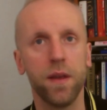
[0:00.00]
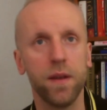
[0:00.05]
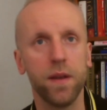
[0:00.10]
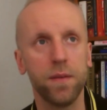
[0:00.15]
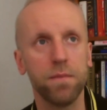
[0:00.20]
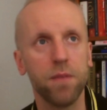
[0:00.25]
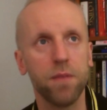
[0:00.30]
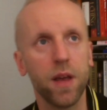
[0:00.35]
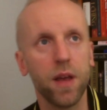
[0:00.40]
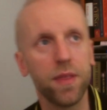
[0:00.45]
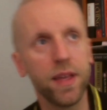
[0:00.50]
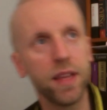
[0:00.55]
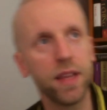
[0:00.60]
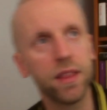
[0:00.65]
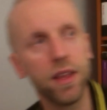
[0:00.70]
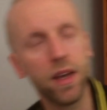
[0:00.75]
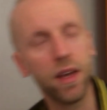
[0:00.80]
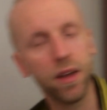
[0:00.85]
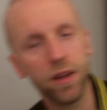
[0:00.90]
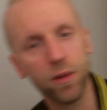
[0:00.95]
think
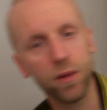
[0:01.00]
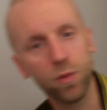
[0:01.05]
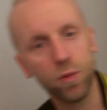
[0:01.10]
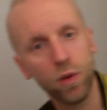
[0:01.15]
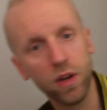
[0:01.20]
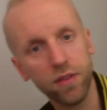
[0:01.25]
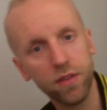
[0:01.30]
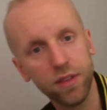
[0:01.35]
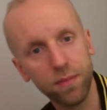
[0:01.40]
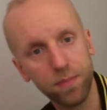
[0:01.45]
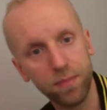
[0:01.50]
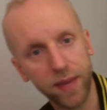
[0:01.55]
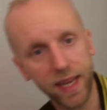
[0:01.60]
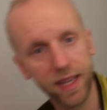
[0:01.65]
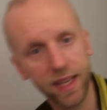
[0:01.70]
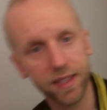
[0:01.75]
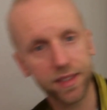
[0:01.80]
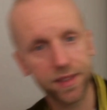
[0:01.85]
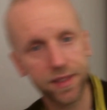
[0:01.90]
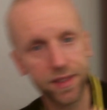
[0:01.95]
that one of the
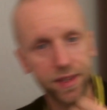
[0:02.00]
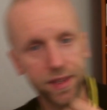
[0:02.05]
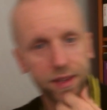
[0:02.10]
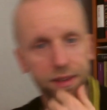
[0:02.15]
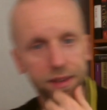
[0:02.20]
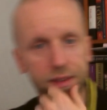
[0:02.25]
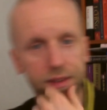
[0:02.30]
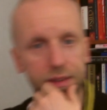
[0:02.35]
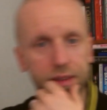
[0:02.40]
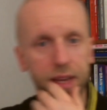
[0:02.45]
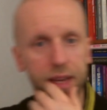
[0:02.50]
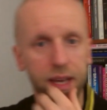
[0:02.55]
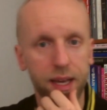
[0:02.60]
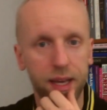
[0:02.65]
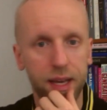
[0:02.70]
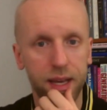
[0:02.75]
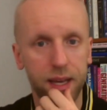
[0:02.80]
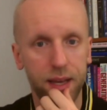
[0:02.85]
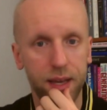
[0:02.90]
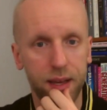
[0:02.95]
biggest
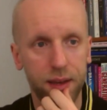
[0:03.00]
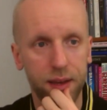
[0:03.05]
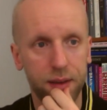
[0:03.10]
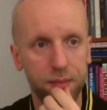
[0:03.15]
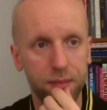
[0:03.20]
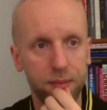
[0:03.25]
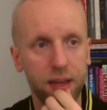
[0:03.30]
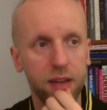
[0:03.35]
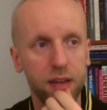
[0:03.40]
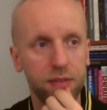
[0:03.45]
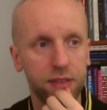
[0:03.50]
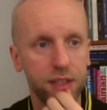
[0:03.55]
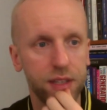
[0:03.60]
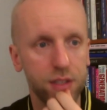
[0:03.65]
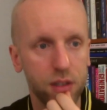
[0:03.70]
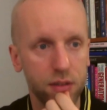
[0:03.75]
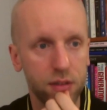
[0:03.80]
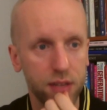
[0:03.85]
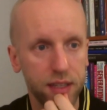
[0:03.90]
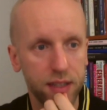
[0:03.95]
benefits
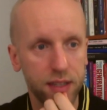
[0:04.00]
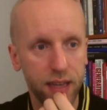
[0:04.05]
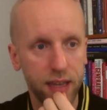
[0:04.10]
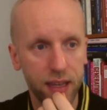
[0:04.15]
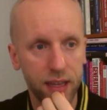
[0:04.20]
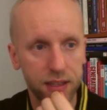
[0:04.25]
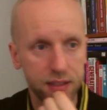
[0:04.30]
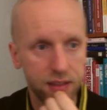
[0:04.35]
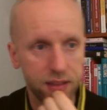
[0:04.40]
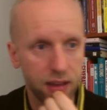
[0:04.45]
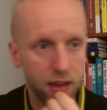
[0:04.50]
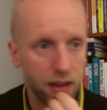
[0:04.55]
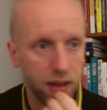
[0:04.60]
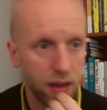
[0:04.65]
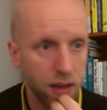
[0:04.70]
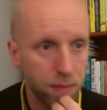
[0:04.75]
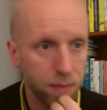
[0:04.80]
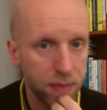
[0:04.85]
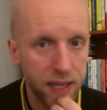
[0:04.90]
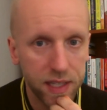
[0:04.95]
of it is
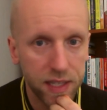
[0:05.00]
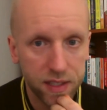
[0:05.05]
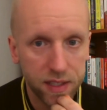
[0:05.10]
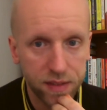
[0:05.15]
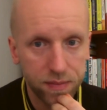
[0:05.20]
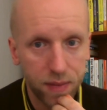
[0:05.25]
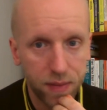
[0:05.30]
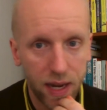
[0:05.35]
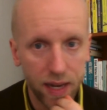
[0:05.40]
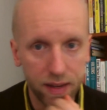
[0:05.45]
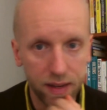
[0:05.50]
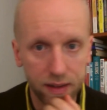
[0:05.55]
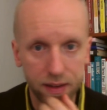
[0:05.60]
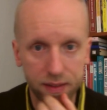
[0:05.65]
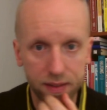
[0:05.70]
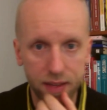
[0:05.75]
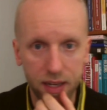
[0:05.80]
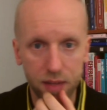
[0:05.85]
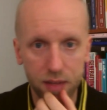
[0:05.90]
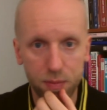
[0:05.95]
the peace of mind
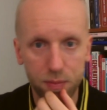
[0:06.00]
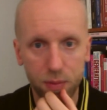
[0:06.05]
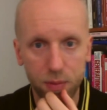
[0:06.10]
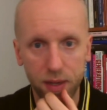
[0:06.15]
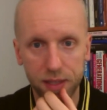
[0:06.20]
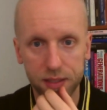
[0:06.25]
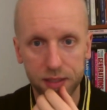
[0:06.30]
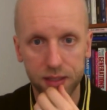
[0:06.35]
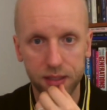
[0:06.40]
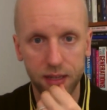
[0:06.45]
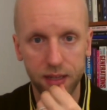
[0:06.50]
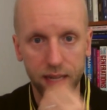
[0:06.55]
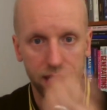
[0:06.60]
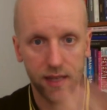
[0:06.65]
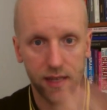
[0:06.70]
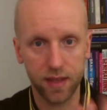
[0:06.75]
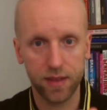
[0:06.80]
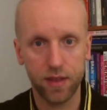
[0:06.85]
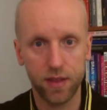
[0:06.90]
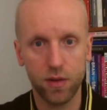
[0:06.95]
that it brings. Like
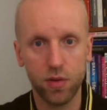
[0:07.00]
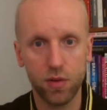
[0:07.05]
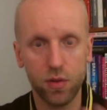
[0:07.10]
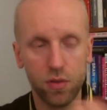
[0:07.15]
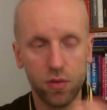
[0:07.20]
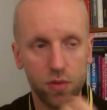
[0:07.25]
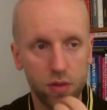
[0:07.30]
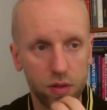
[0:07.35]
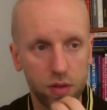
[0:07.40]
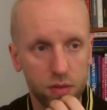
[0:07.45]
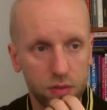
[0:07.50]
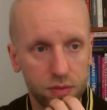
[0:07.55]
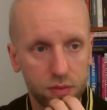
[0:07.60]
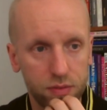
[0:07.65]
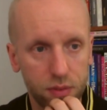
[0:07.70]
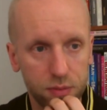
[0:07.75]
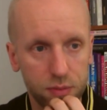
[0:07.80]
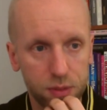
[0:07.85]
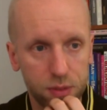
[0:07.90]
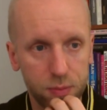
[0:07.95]
the whole
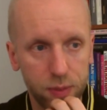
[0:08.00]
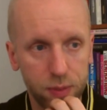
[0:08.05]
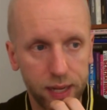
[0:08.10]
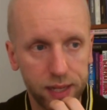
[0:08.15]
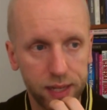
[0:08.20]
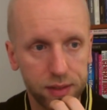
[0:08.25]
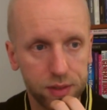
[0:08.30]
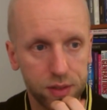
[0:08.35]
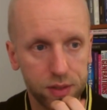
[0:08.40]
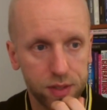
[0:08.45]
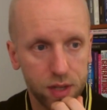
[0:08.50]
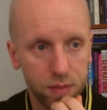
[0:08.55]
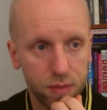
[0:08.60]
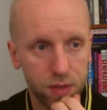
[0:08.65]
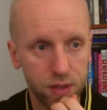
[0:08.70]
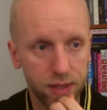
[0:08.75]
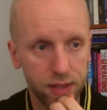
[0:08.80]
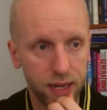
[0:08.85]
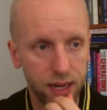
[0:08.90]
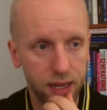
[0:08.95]
from spring to summer,
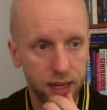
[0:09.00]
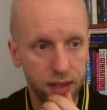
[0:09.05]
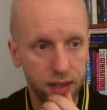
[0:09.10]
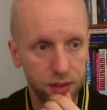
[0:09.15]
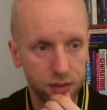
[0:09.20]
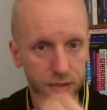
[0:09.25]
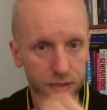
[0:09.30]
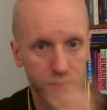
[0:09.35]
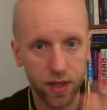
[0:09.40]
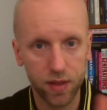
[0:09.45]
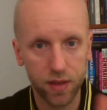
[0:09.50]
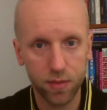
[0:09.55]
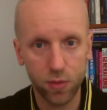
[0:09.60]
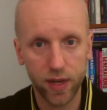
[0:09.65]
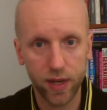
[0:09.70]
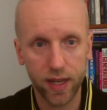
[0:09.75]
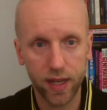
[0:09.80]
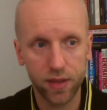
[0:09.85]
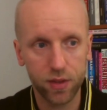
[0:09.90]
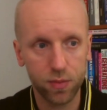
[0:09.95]
that in the
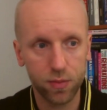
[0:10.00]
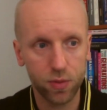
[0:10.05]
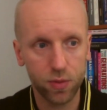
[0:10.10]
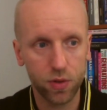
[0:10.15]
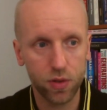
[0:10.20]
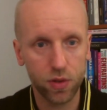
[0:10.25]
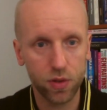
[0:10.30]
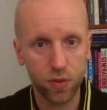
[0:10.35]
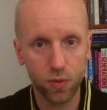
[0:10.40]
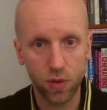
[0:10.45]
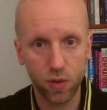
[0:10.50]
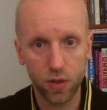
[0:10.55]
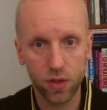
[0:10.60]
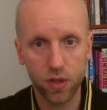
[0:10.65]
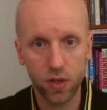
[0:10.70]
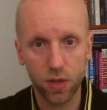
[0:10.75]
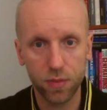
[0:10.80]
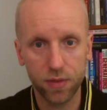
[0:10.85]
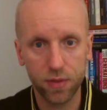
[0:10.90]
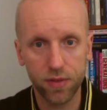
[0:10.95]
morning I took one
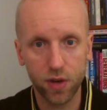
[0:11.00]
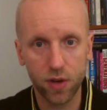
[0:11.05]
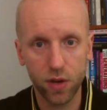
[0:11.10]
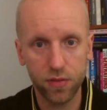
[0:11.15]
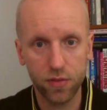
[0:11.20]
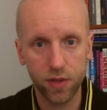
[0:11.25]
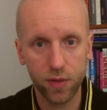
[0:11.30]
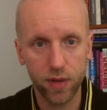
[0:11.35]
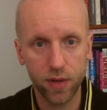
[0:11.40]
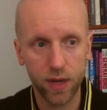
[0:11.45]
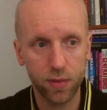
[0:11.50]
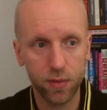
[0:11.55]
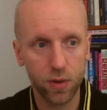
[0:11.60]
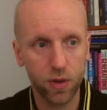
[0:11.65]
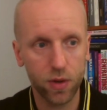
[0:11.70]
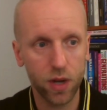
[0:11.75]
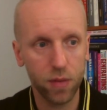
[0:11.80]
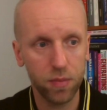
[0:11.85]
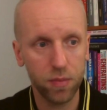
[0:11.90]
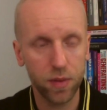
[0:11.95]
cup of coffee when I
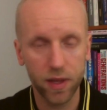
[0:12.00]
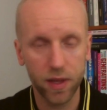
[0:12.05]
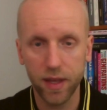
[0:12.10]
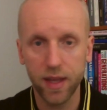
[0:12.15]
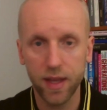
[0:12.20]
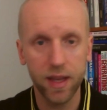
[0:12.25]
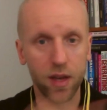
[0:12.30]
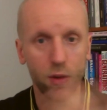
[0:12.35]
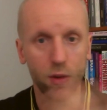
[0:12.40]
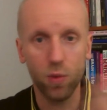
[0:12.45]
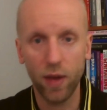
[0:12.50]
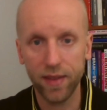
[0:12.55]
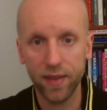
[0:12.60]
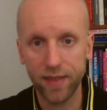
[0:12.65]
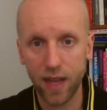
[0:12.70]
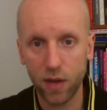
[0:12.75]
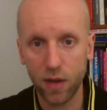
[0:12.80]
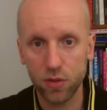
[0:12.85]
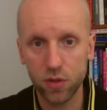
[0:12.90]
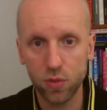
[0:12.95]
woke up,
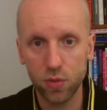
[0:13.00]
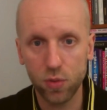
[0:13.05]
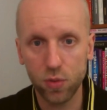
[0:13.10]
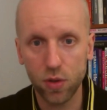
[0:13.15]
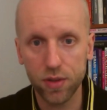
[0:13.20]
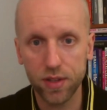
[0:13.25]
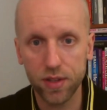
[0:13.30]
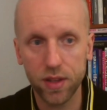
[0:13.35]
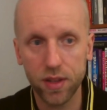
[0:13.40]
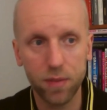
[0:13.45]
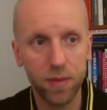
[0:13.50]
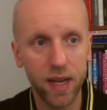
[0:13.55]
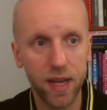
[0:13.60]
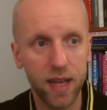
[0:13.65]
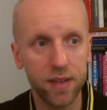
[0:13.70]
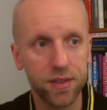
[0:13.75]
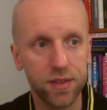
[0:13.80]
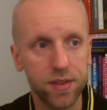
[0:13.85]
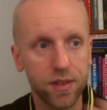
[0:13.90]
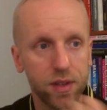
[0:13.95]
went out to water the
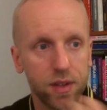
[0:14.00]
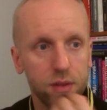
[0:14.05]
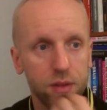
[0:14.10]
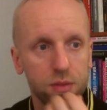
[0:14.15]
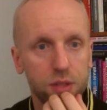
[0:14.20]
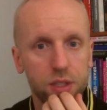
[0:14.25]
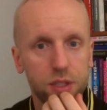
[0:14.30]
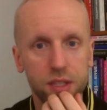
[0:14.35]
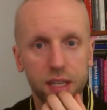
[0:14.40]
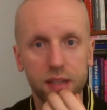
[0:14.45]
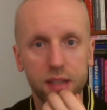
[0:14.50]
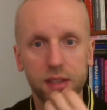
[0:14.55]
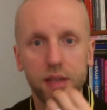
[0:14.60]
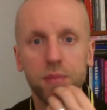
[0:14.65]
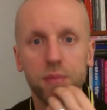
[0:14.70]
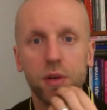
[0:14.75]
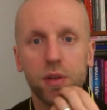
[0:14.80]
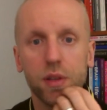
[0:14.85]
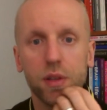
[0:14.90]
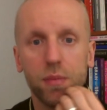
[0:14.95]
plants, to sit
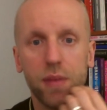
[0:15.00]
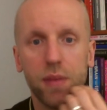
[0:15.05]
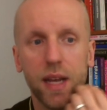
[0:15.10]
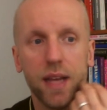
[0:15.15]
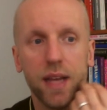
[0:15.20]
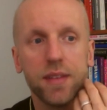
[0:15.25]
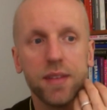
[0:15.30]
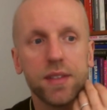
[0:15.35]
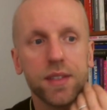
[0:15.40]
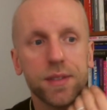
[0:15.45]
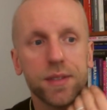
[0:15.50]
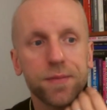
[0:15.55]
among the plants.